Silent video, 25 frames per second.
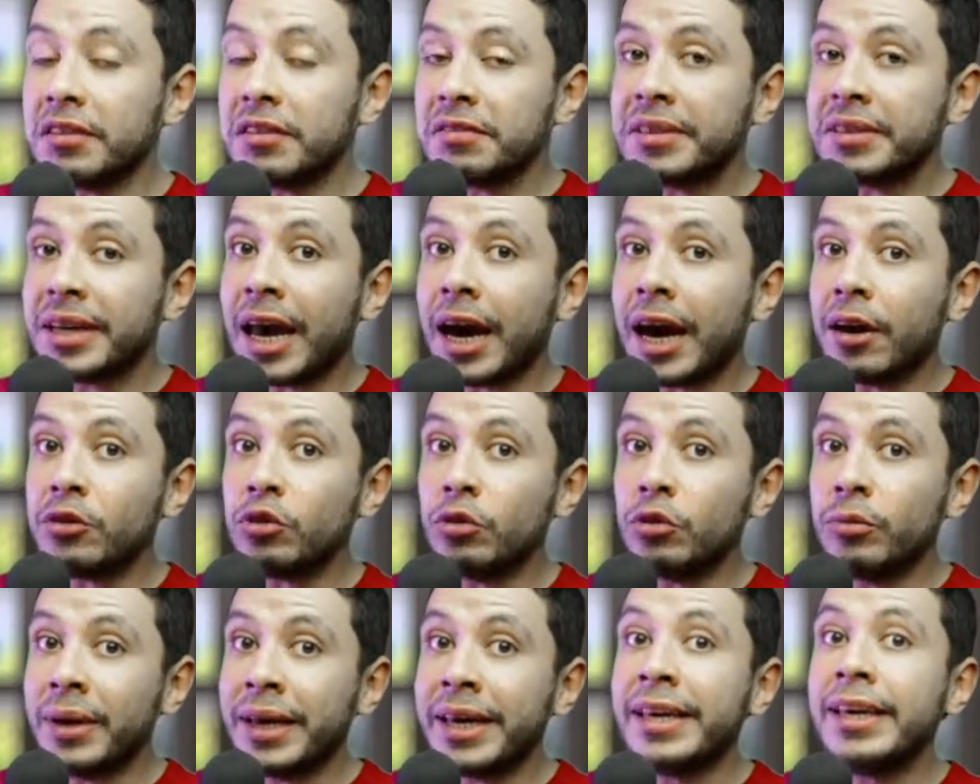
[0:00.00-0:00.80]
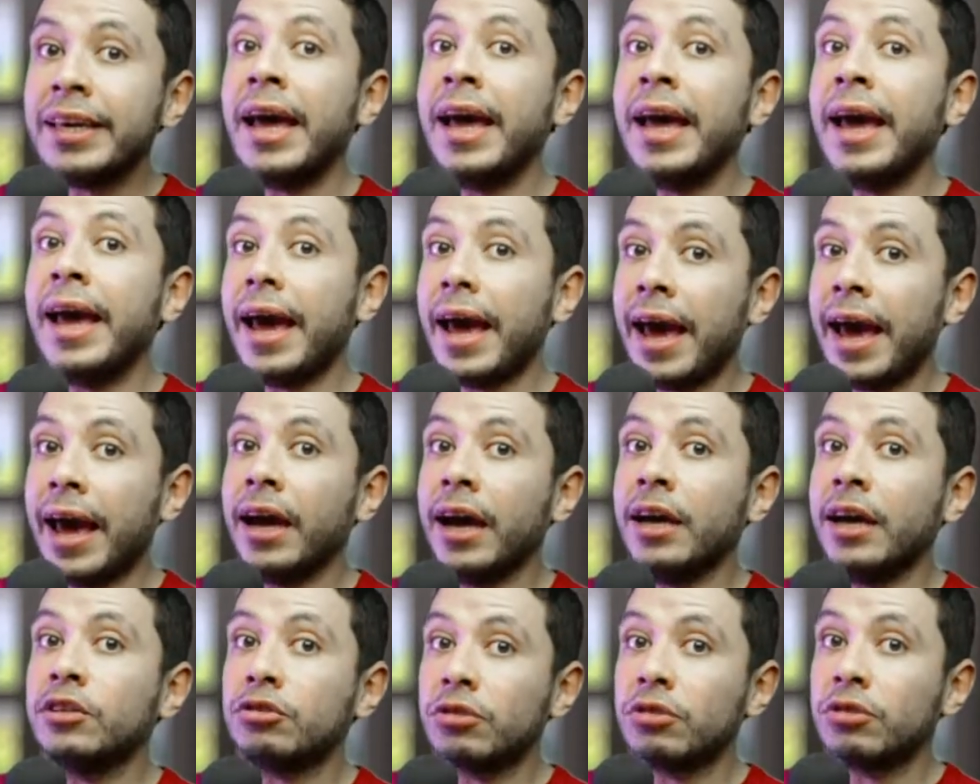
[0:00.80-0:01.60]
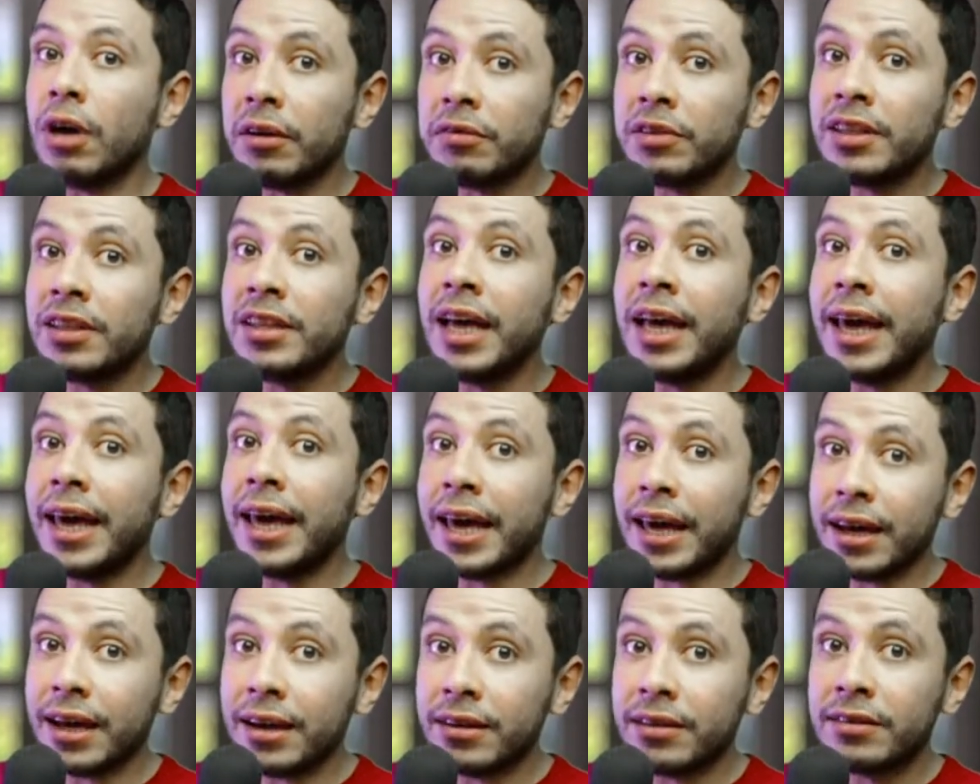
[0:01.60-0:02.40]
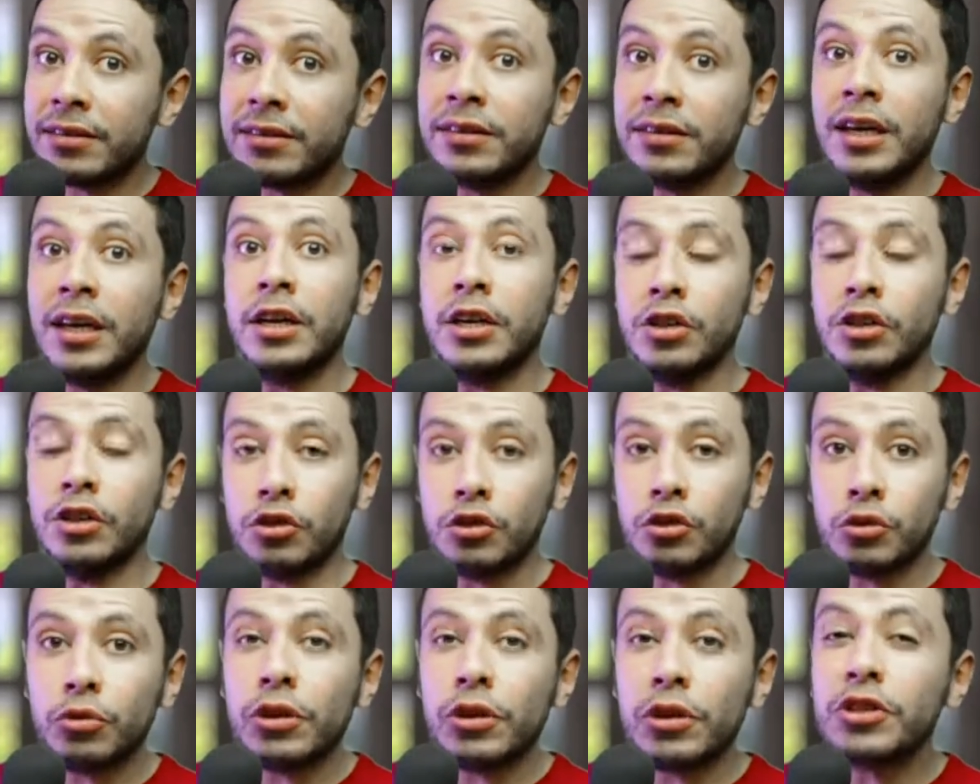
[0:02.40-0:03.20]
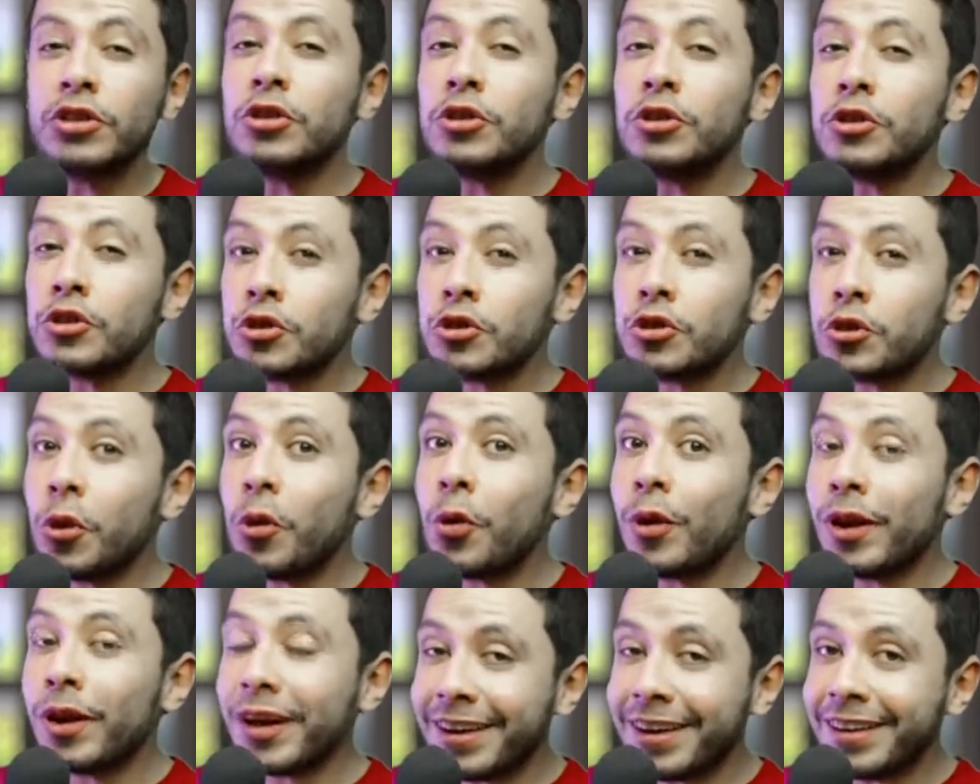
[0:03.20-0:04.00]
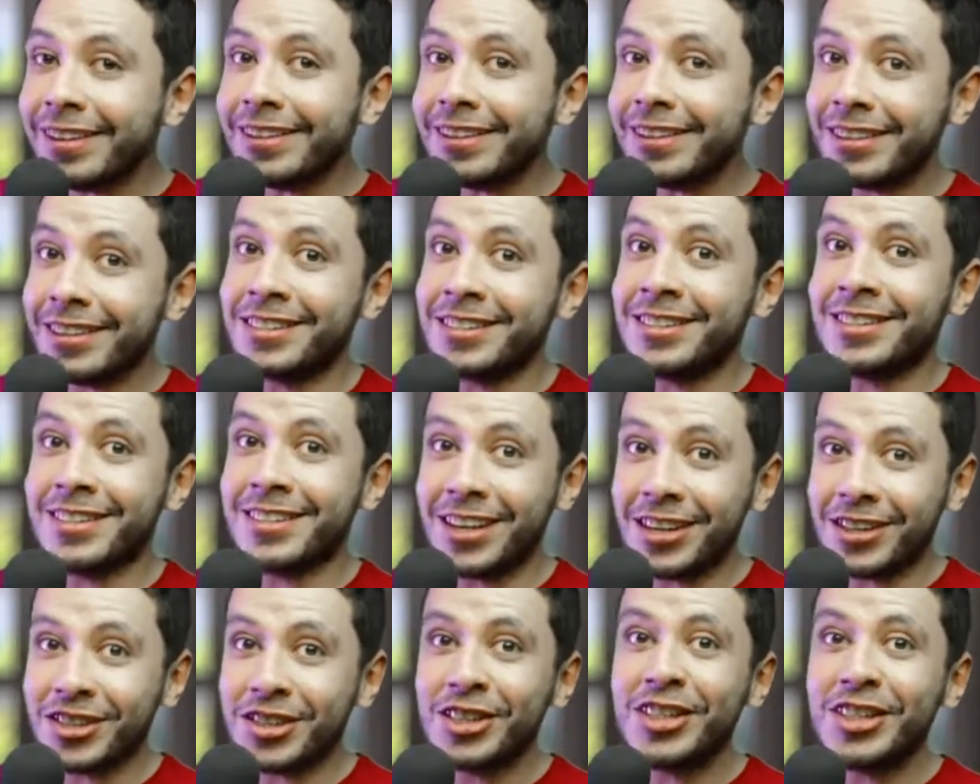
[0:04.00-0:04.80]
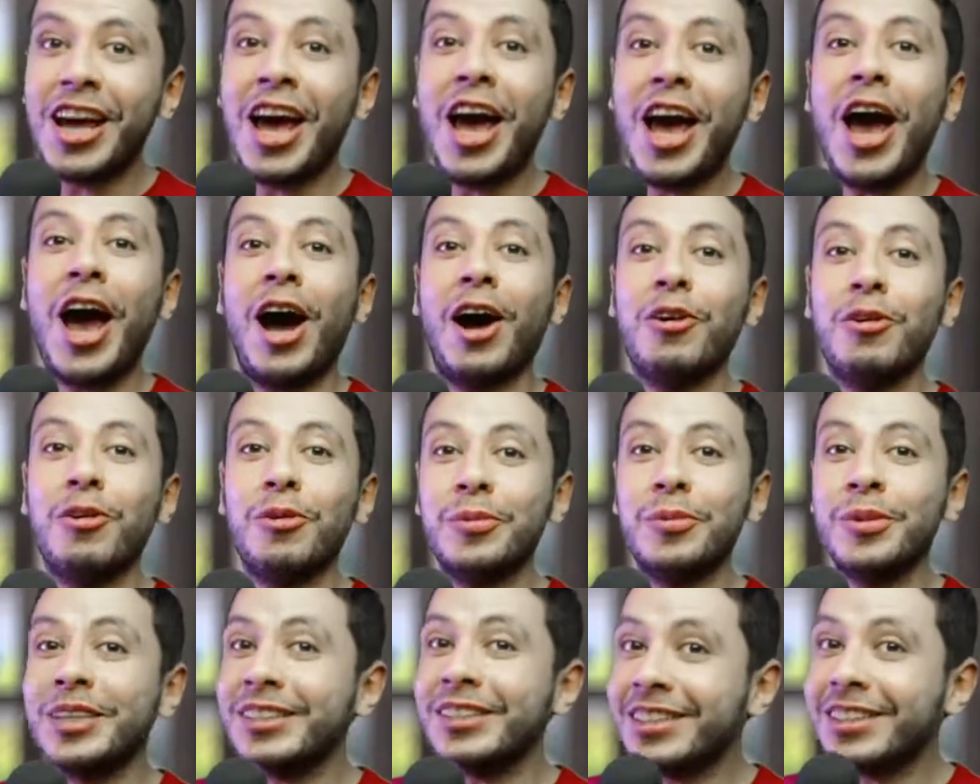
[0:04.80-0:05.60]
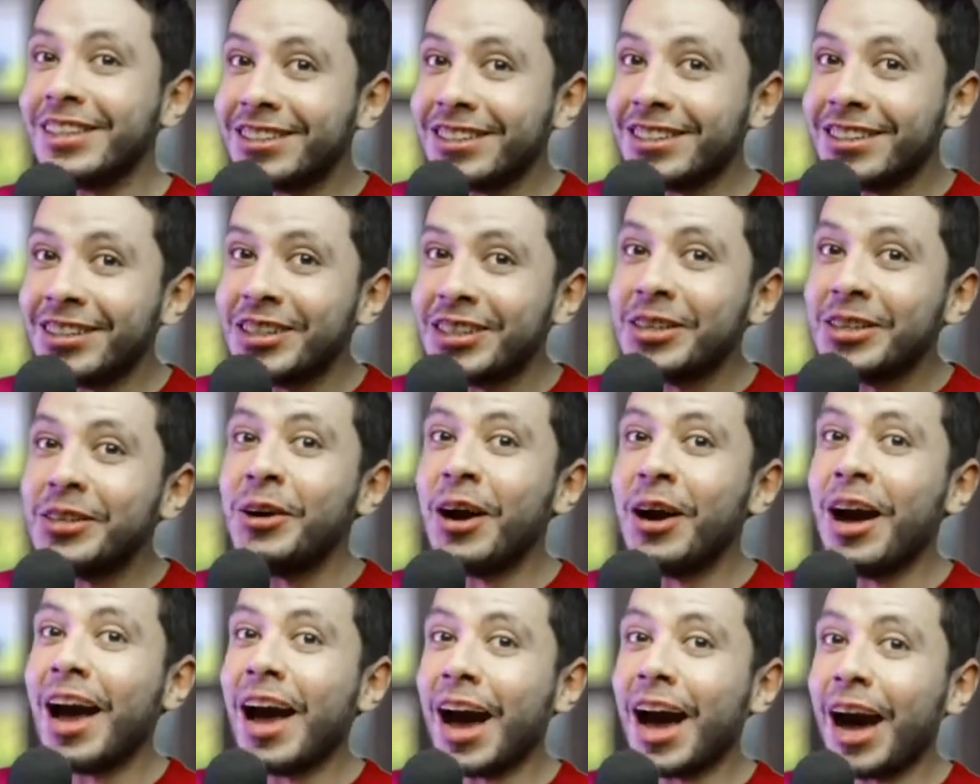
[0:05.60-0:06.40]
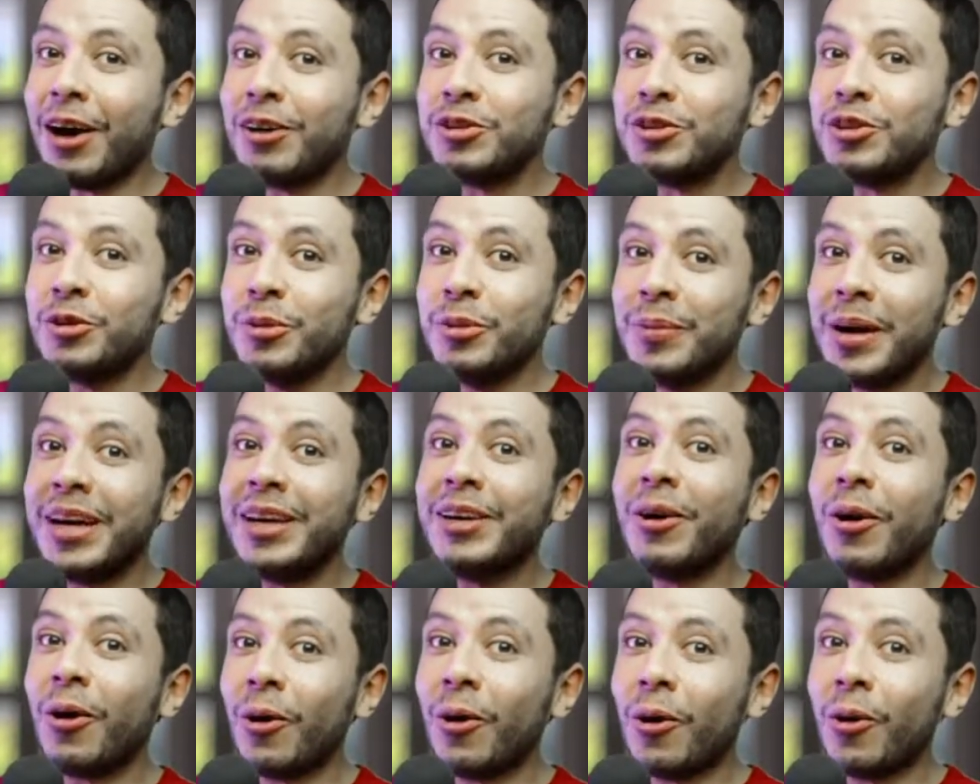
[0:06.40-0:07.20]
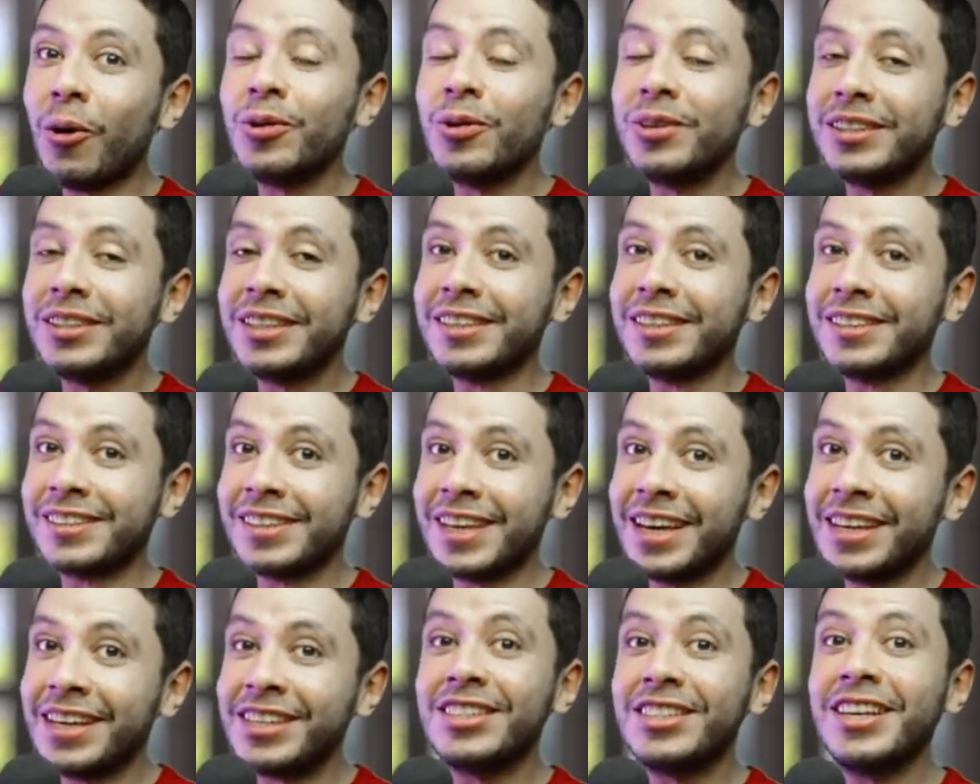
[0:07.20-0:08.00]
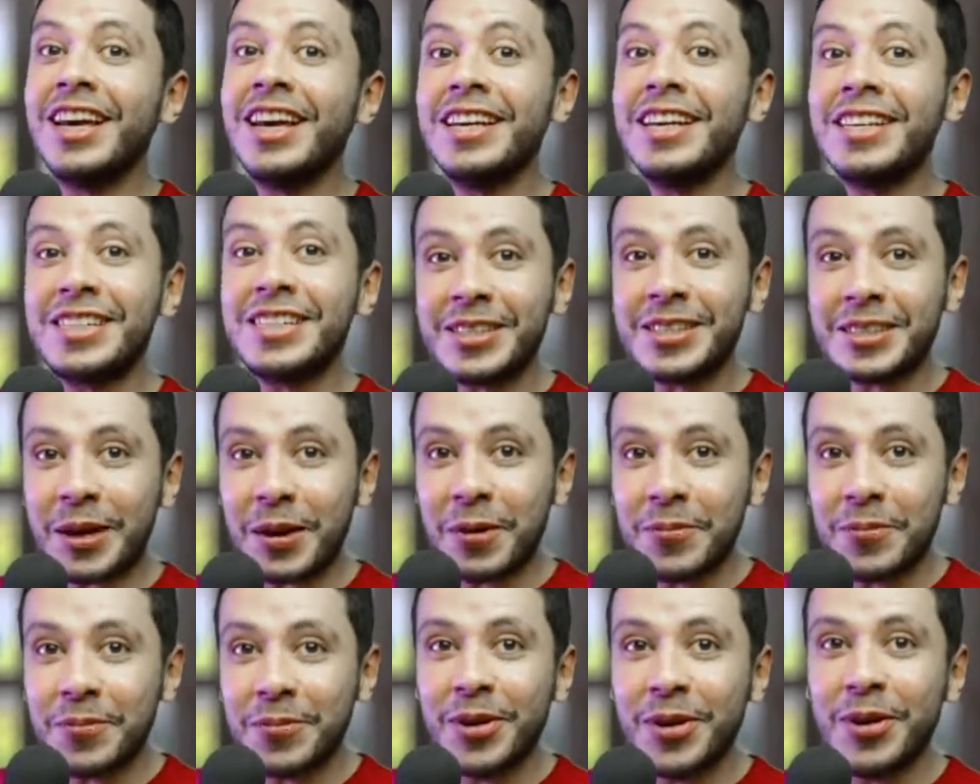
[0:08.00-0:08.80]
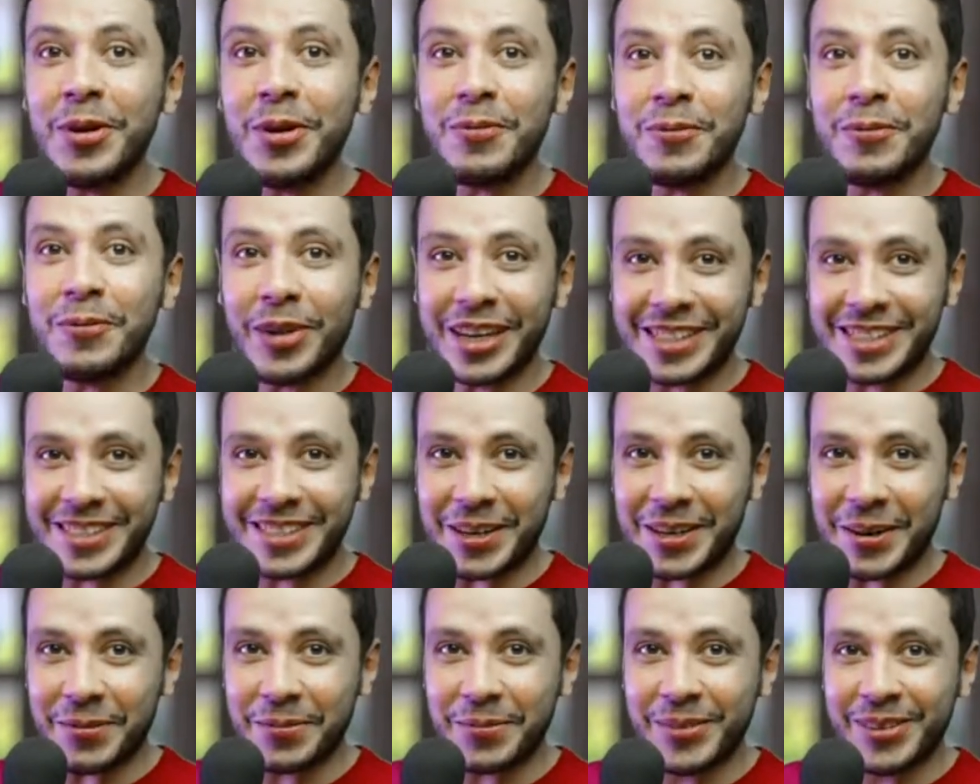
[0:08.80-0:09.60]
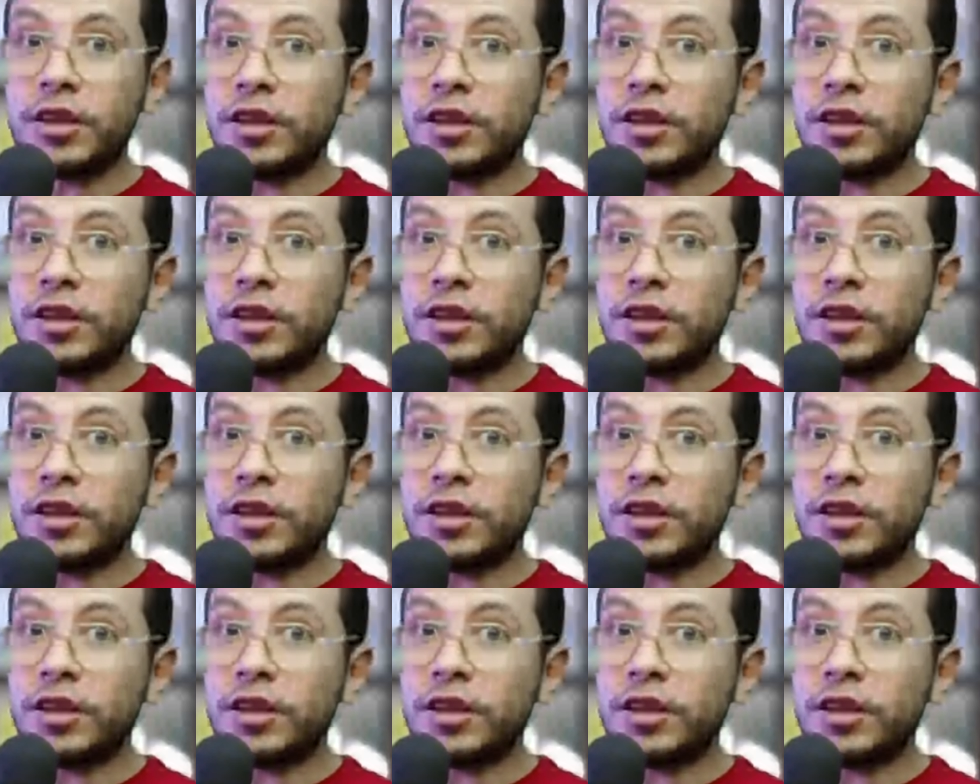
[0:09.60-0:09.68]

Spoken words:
how to make a travel health insurance. So in this section, I will be teaching you how to make all these things step by step.